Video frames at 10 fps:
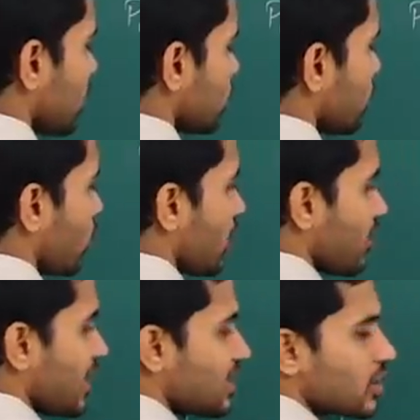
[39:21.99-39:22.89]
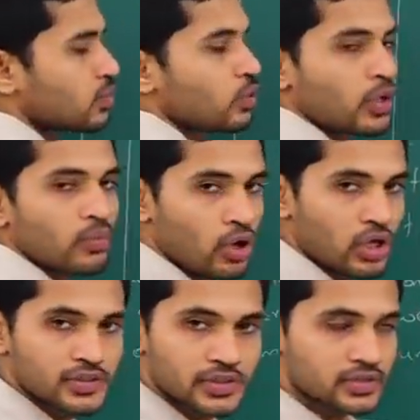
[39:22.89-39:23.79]
So, for now I will just put a
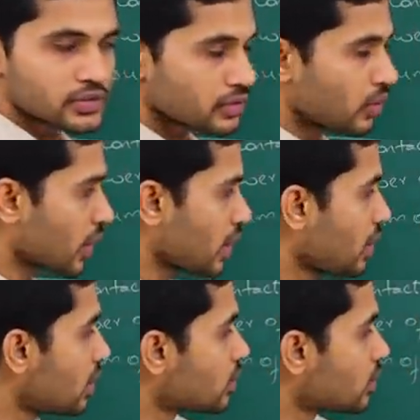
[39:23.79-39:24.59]
box. Okay.